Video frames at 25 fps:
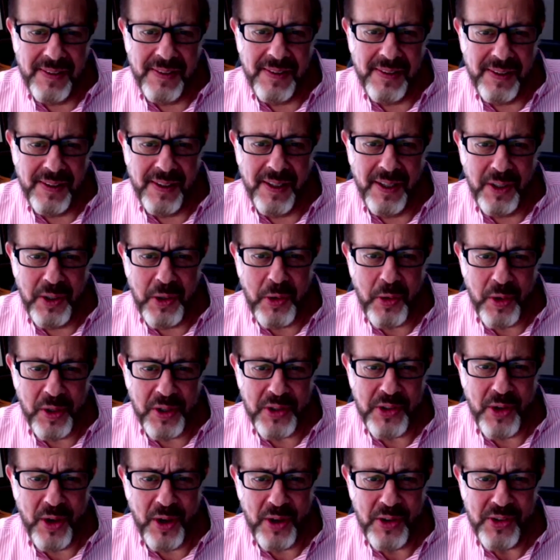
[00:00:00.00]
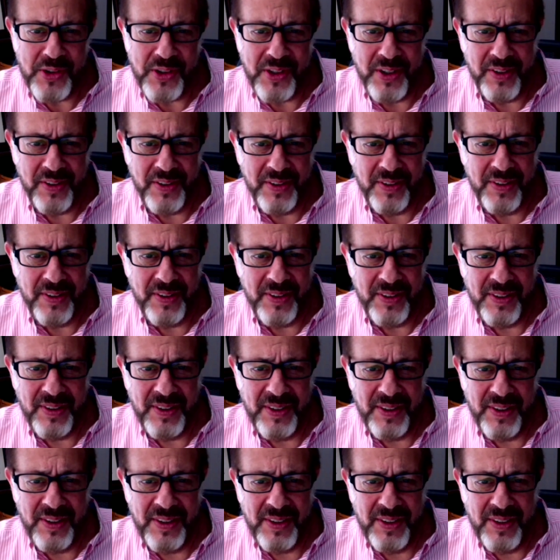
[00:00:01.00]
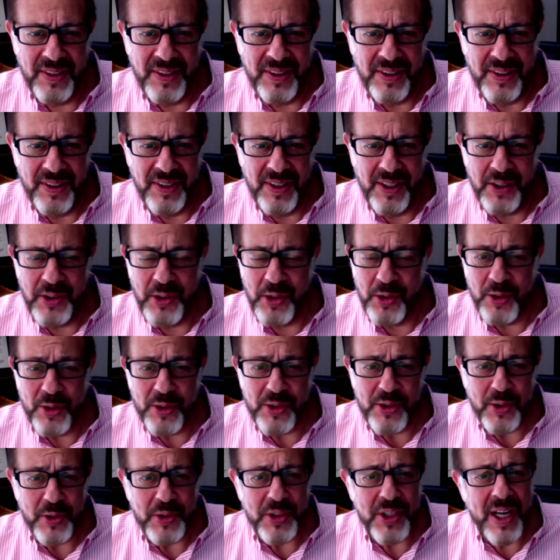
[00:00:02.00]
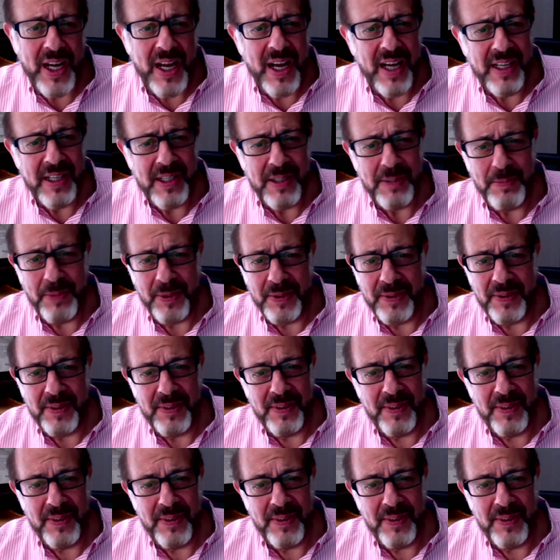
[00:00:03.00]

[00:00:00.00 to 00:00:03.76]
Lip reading: Yeah, you were exhausted. And you looked so tired, but